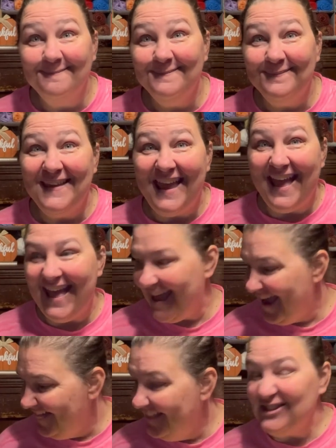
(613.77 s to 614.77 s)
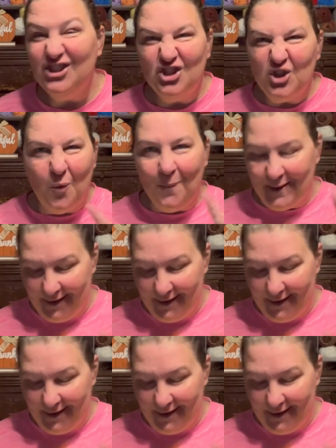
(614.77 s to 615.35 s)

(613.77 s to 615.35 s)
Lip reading: Yeah, let's just open